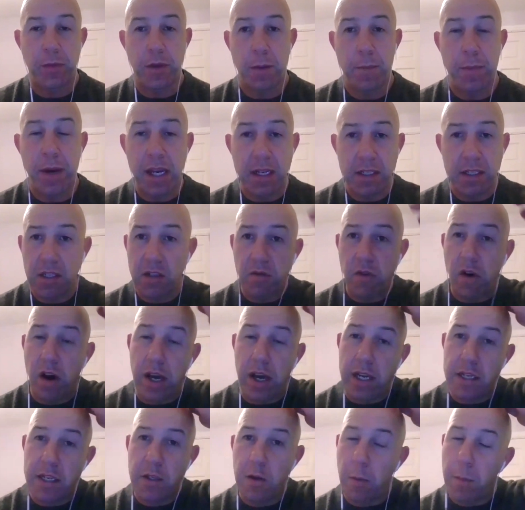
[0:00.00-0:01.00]
Bakes is
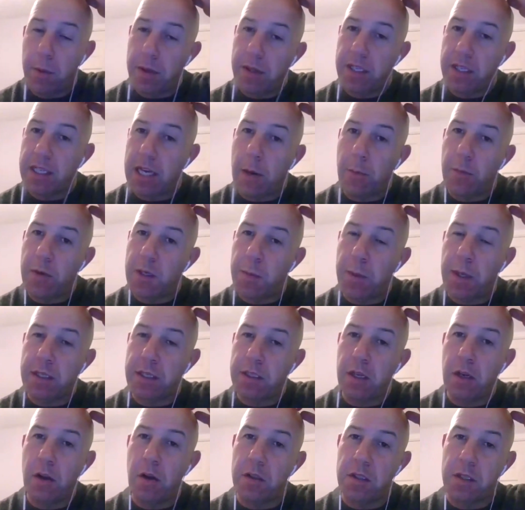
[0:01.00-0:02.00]
right. It's not been the same. We speak
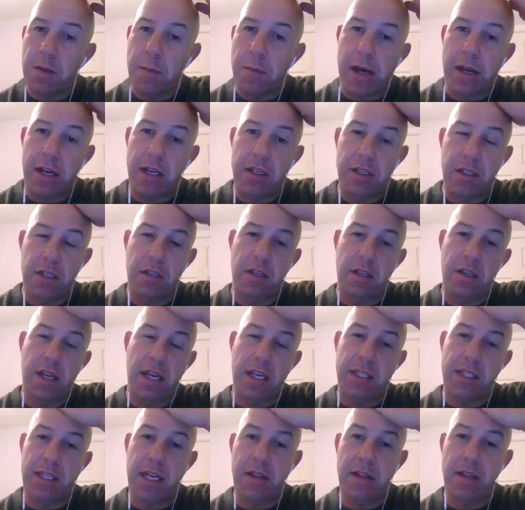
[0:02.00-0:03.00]
to lots of managers and
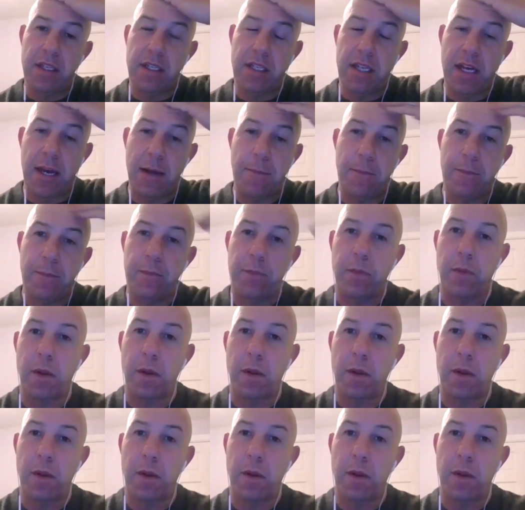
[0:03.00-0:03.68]
they say the same.